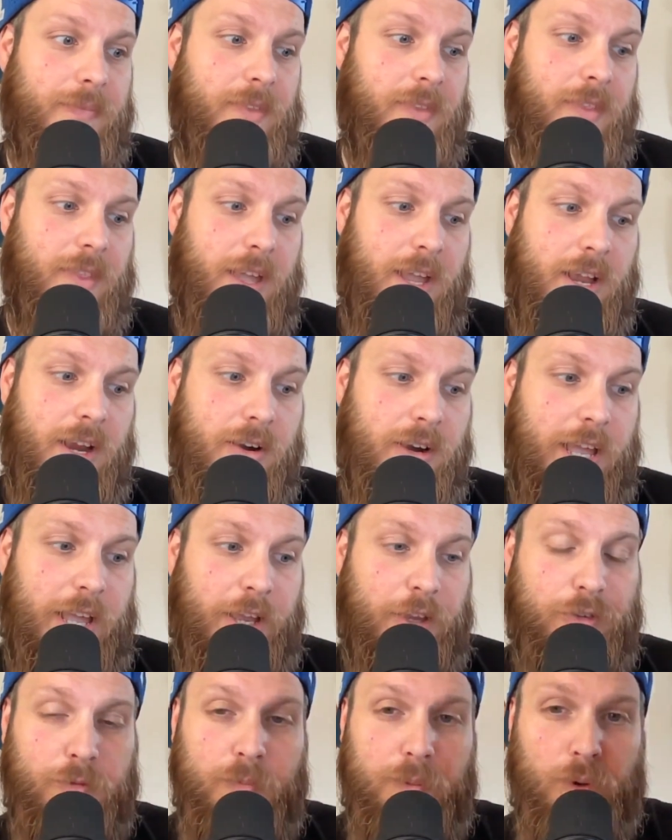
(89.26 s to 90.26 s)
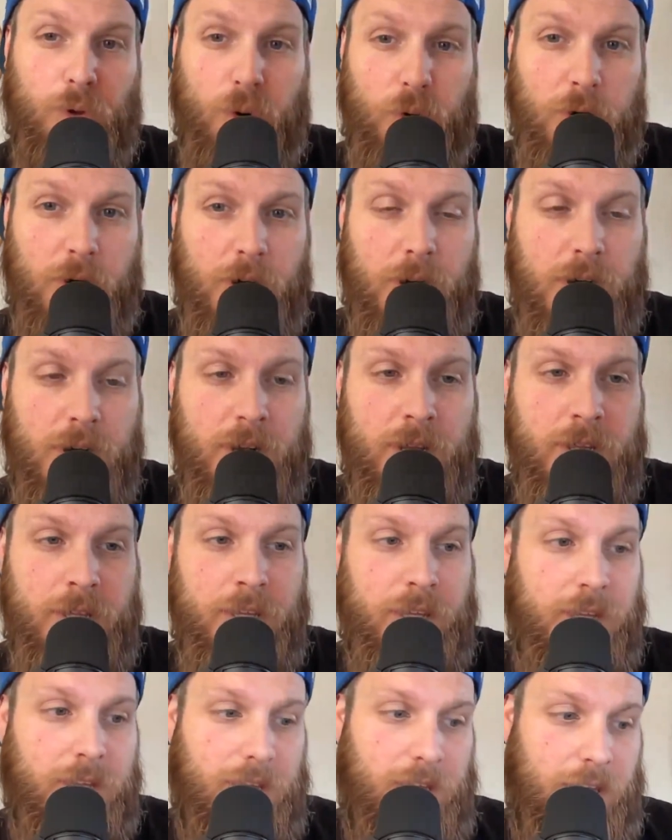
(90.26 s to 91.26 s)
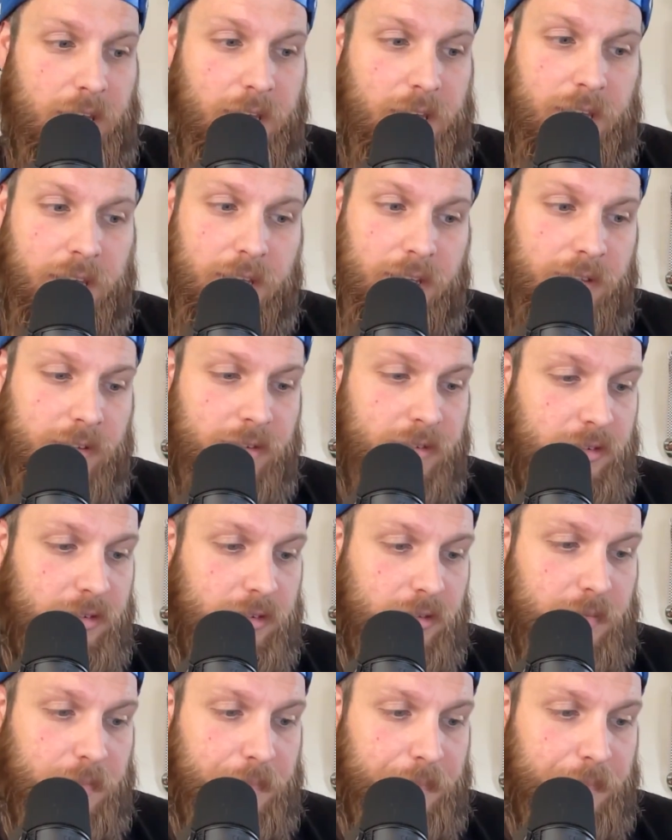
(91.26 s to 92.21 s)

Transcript: their Explorer, is